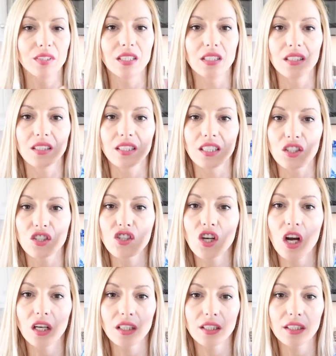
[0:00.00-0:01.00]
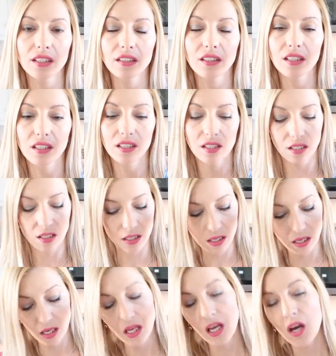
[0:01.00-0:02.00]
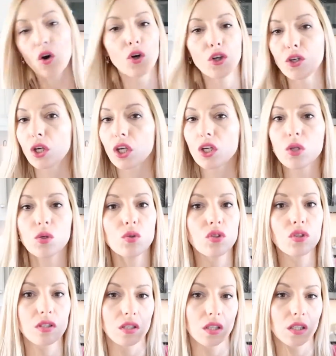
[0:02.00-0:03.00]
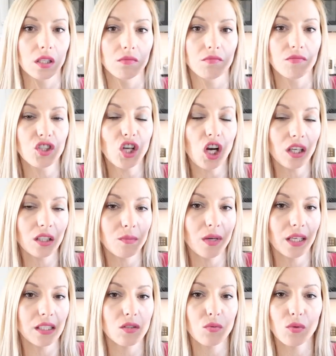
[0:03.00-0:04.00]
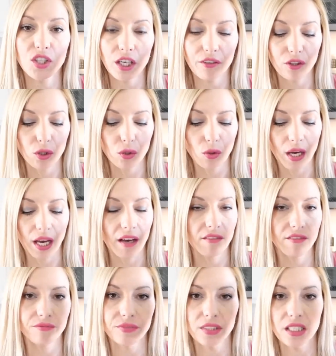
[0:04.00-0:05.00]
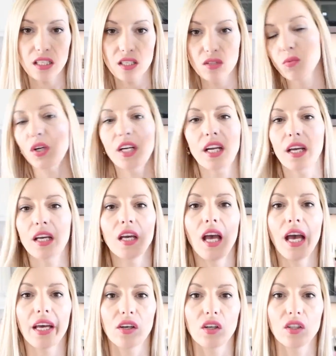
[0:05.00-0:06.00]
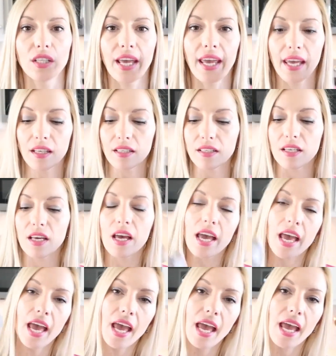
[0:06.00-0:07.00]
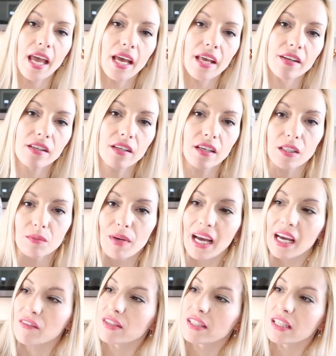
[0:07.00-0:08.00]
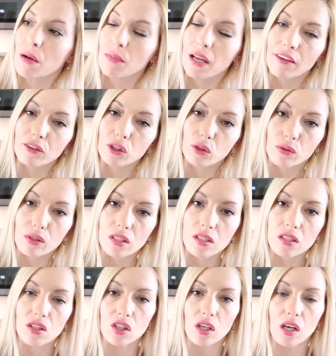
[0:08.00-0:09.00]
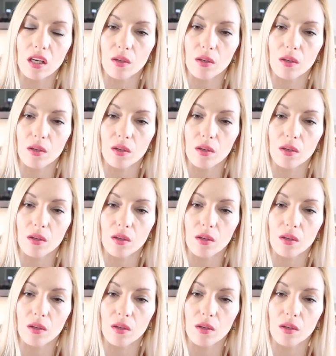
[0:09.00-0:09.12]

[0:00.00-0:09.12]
this chocolate, or you can use chocolate melts, whichever you have. This is what I had on hand, and I have some leftovers